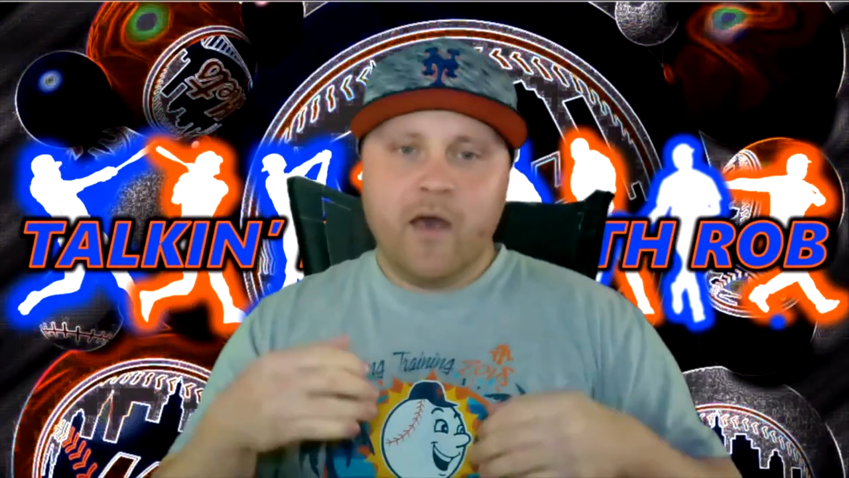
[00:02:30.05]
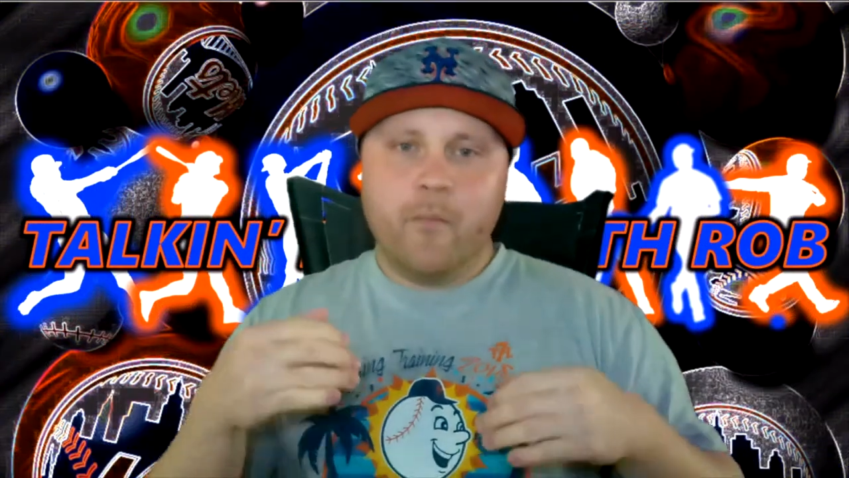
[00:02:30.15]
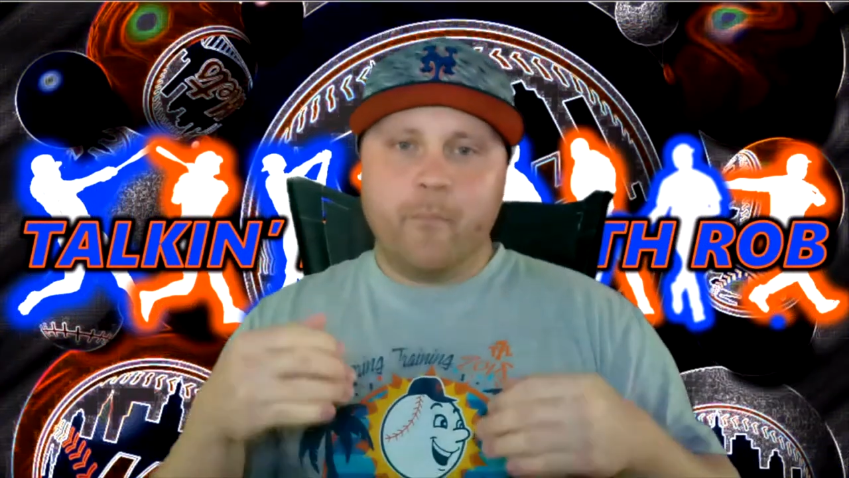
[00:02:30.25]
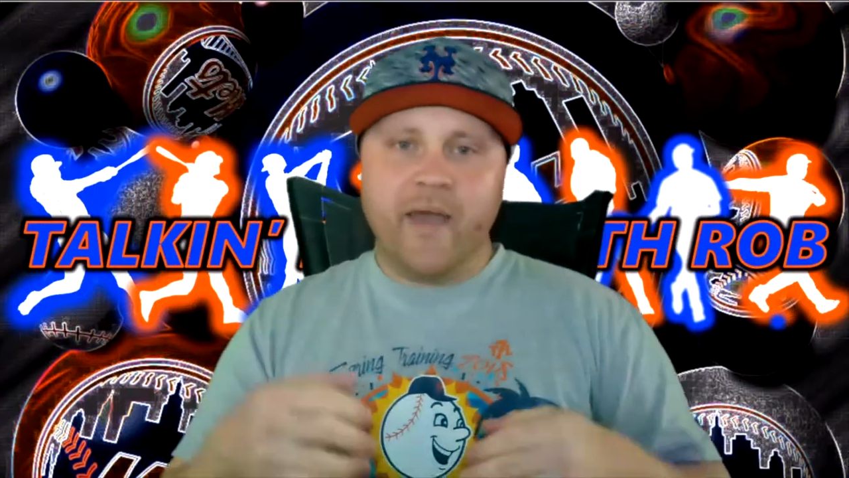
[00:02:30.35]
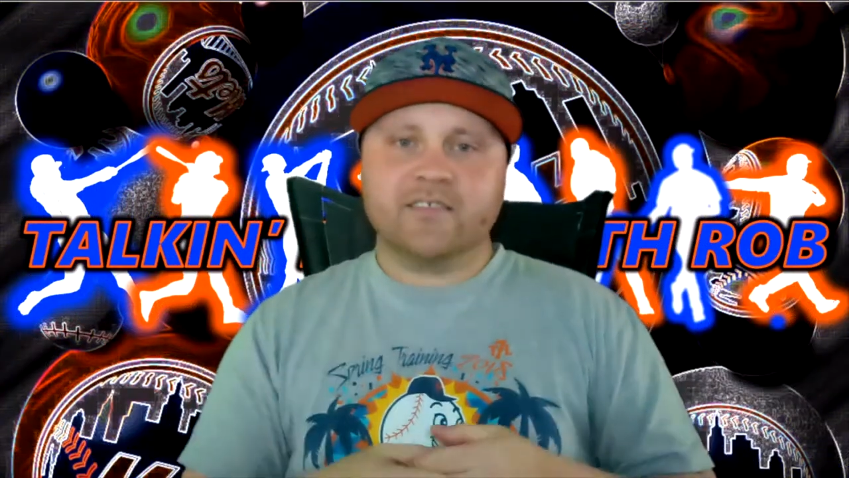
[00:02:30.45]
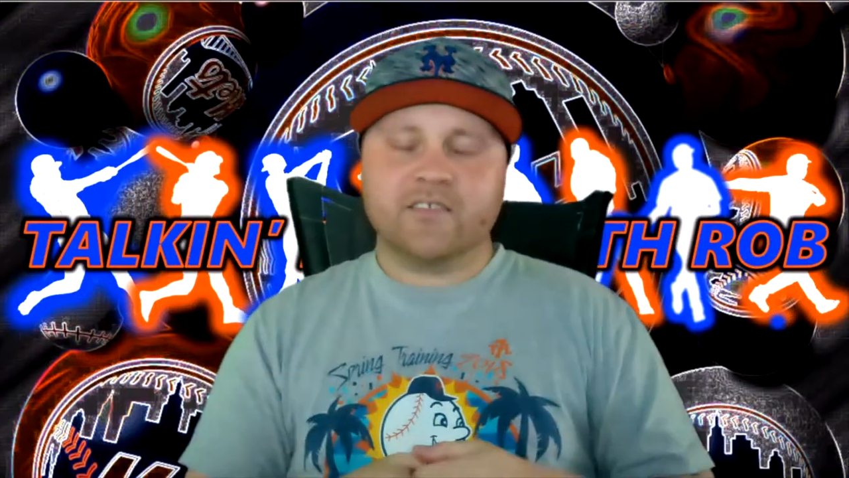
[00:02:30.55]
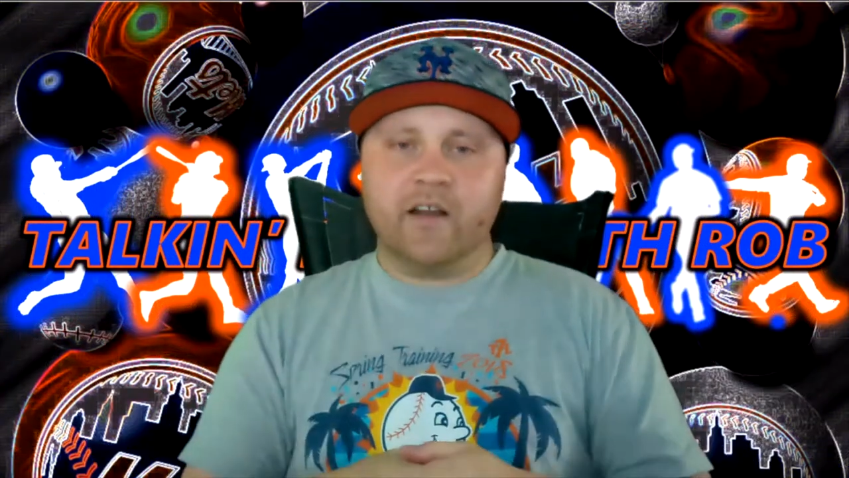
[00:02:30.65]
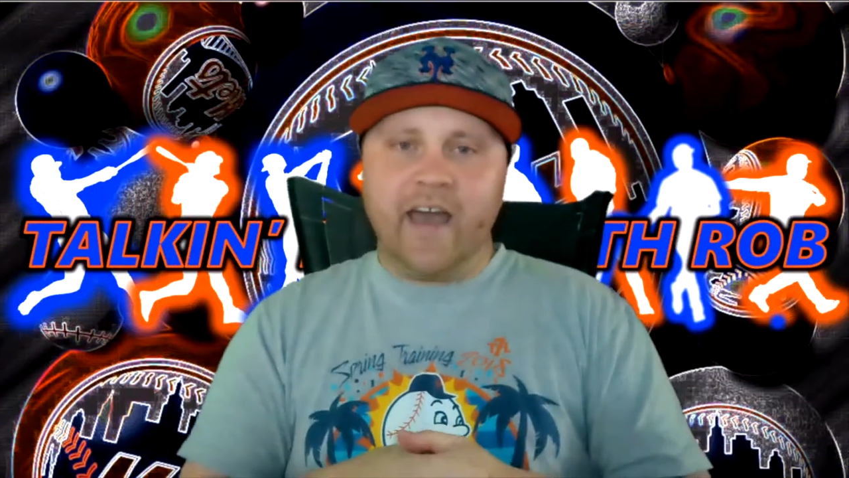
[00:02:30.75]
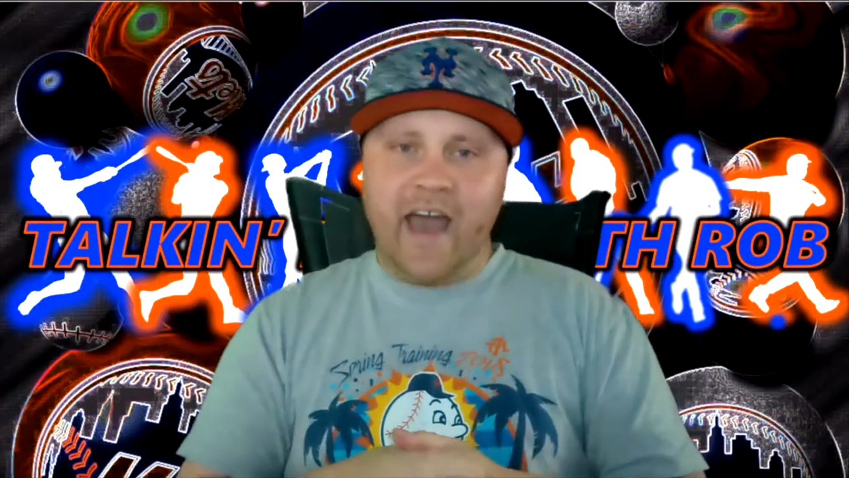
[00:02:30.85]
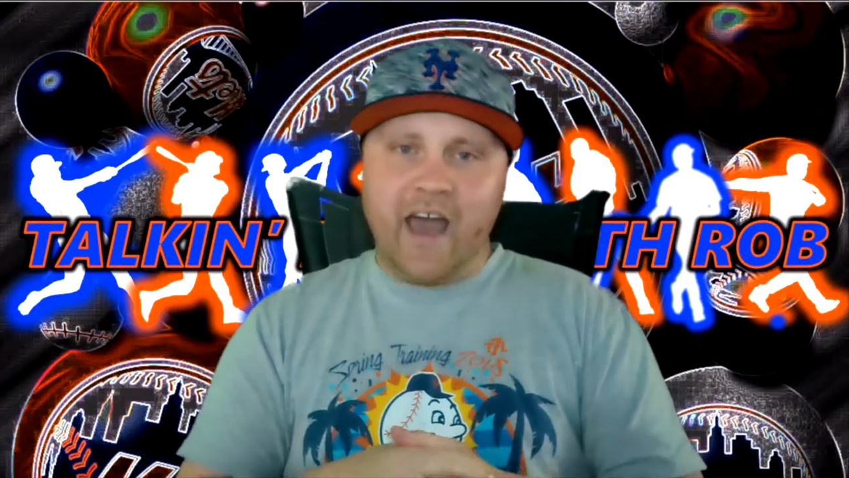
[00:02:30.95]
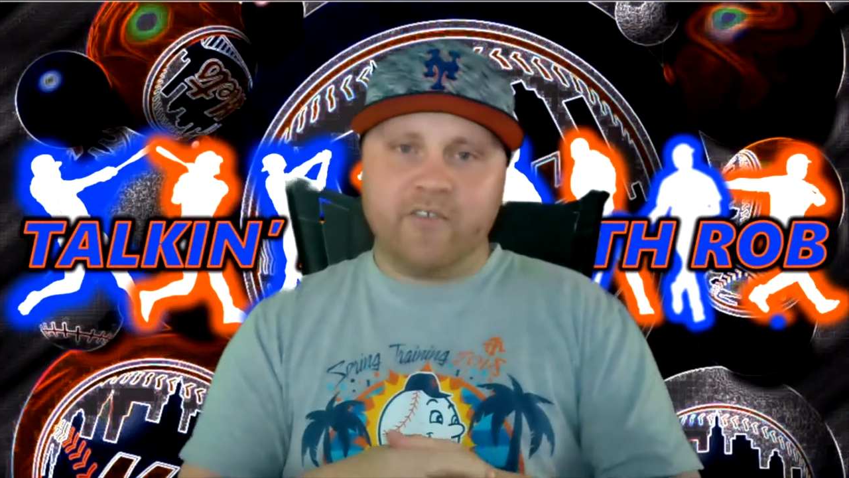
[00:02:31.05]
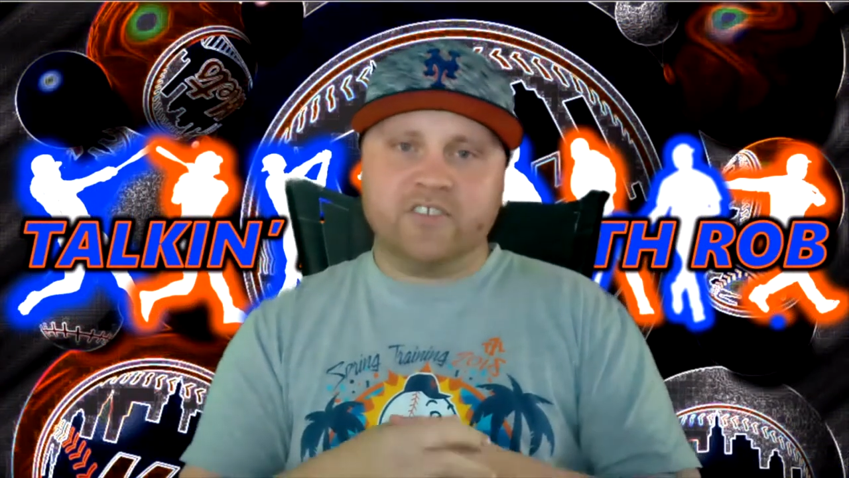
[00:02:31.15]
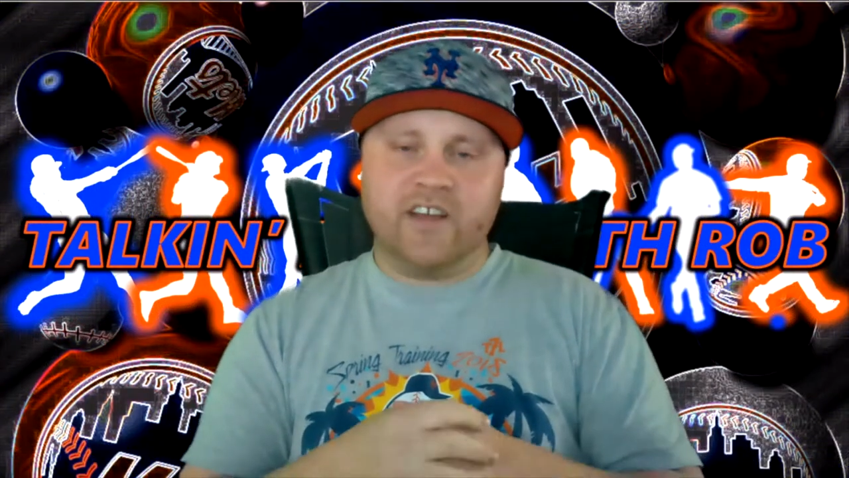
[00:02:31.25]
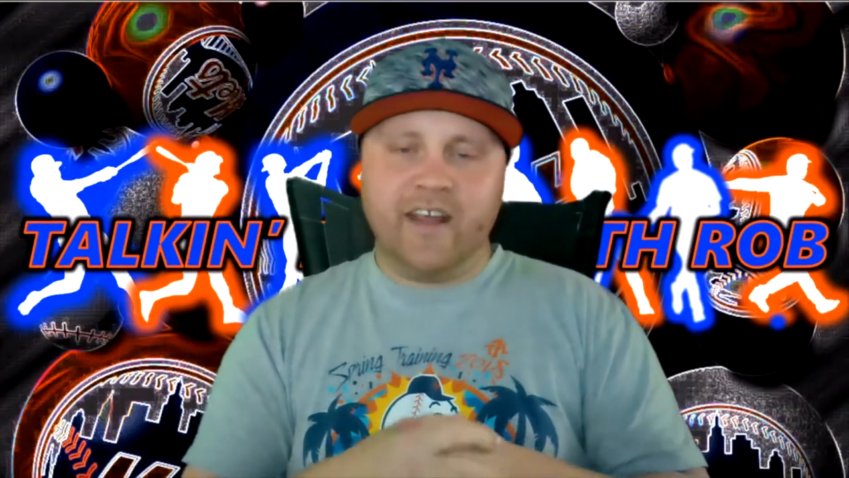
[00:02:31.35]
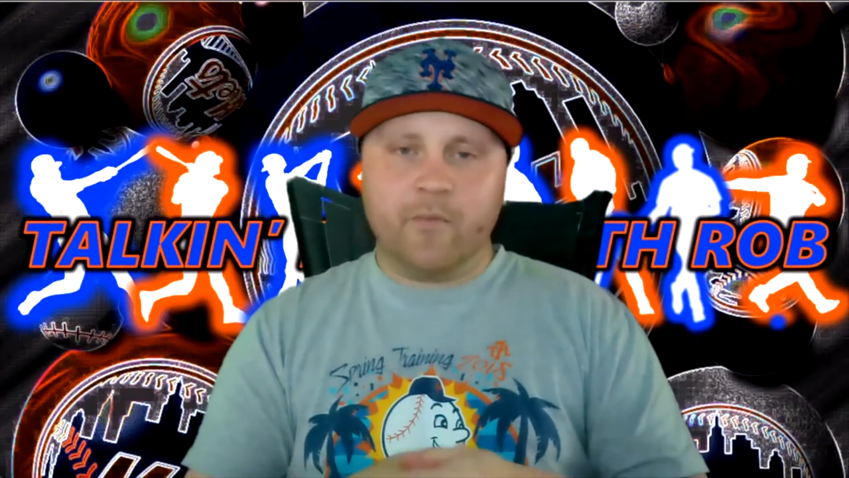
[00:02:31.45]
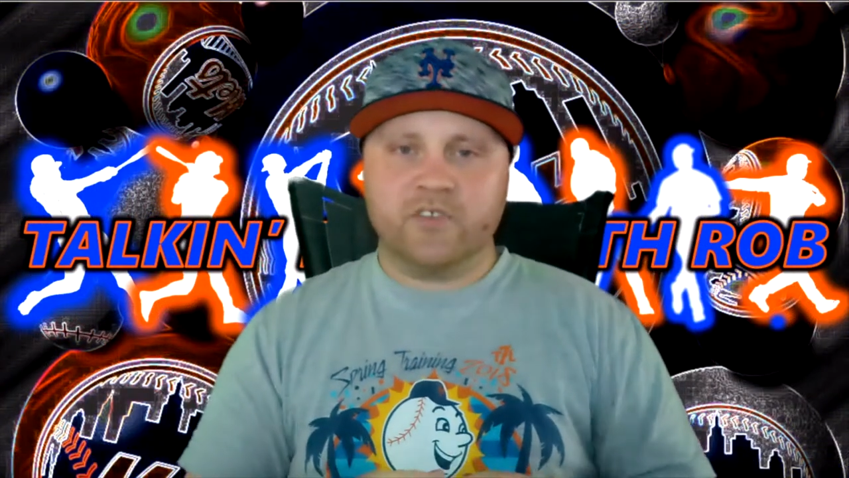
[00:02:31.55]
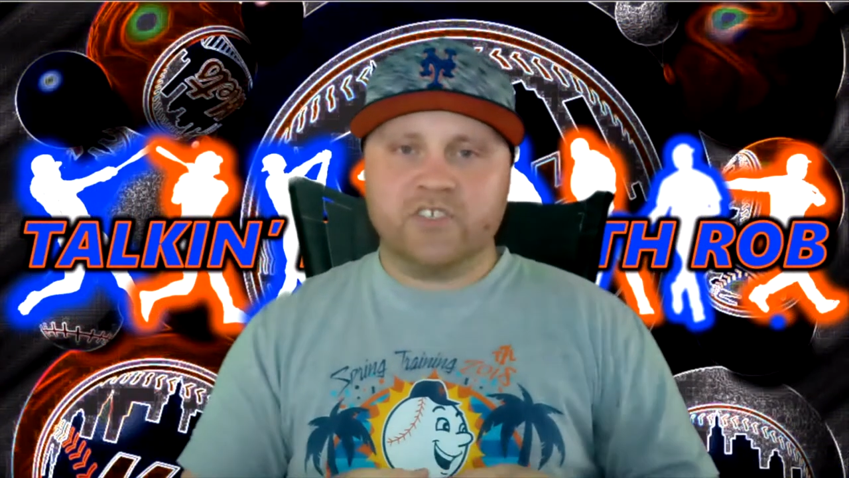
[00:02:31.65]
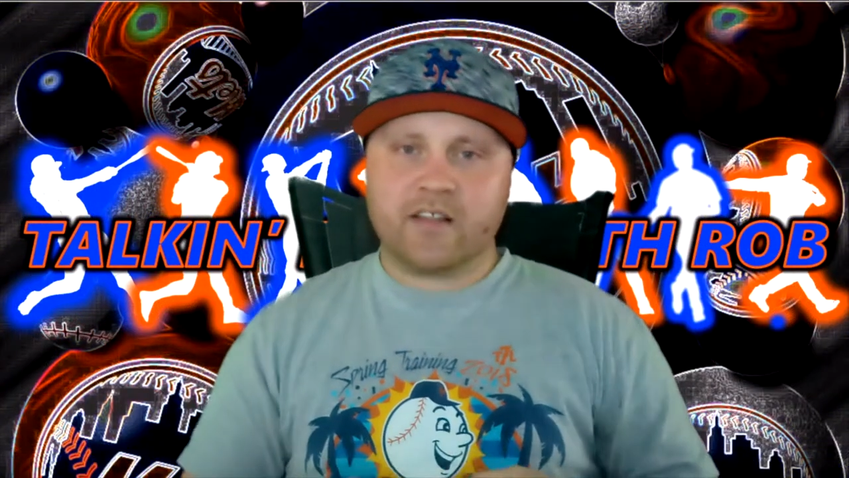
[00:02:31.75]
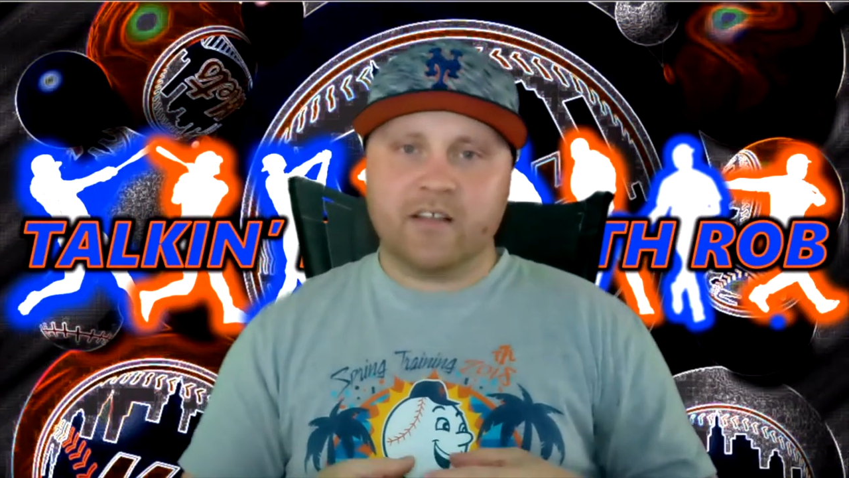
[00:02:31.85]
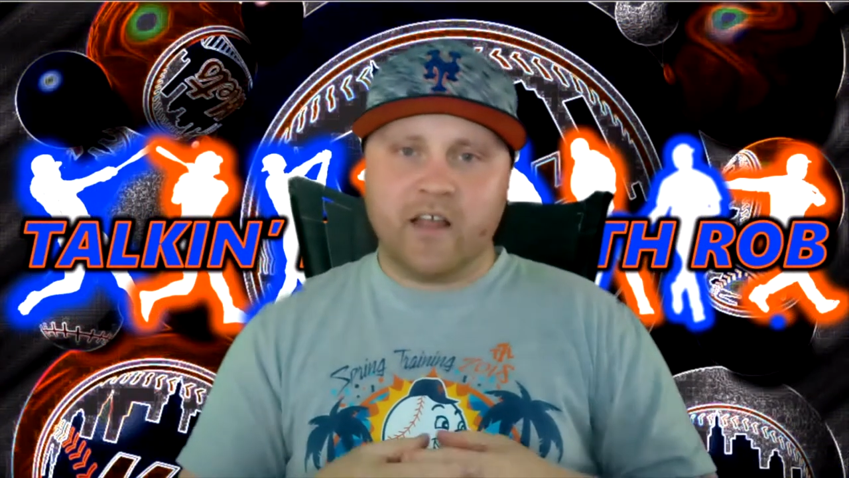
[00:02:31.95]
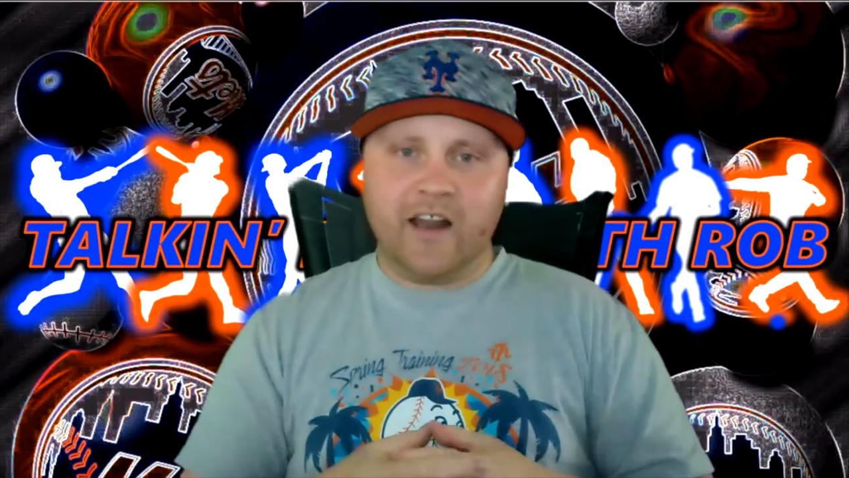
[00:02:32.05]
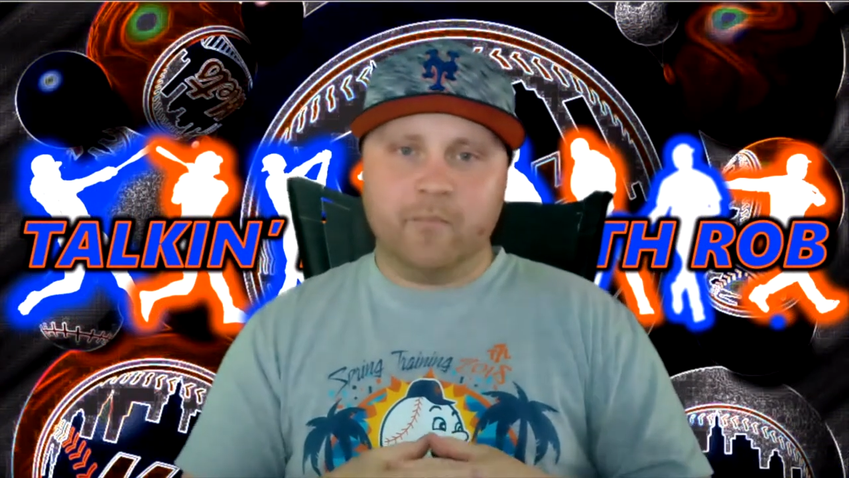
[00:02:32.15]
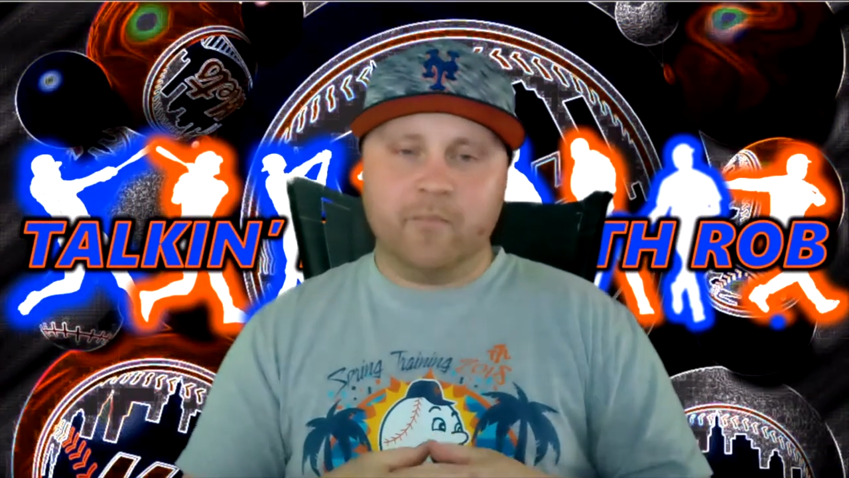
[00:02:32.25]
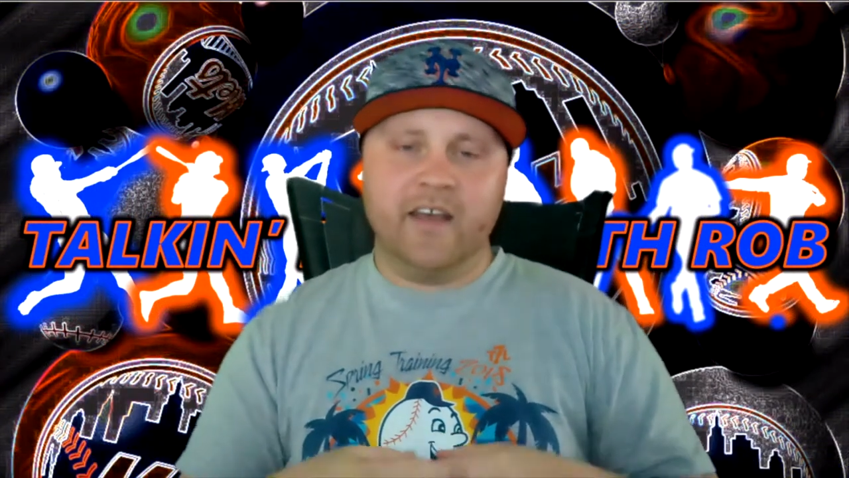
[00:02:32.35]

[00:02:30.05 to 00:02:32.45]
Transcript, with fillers: based on average and their projected lineup.